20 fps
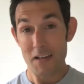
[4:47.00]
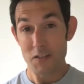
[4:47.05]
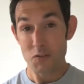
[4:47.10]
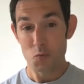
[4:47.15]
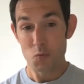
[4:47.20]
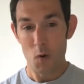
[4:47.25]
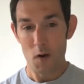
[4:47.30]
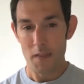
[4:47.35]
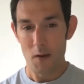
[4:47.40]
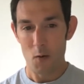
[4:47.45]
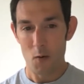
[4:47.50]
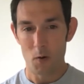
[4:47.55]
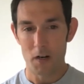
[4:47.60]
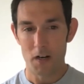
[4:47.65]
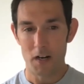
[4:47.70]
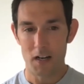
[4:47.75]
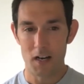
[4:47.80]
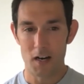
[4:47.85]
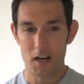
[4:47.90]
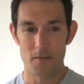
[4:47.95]
last one that
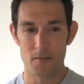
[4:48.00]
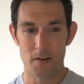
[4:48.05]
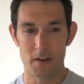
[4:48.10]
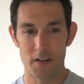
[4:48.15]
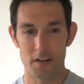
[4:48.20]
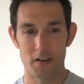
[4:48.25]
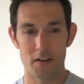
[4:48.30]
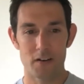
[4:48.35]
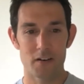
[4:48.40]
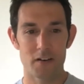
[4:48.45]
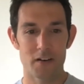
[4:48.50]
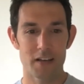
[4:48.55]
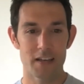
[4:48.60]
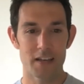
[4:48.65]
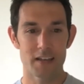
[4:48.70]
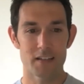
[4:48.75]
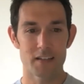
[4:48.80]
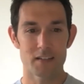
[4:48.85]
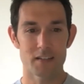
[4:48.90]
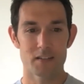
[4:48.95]
we're going to cover here
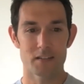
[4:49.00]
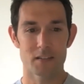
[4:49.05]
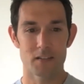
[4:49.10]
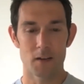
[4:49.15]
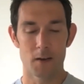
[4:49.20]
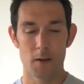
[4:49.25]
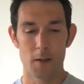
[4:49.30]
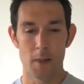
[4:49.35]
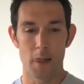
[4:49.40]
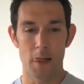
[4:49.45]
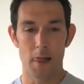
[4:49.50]
is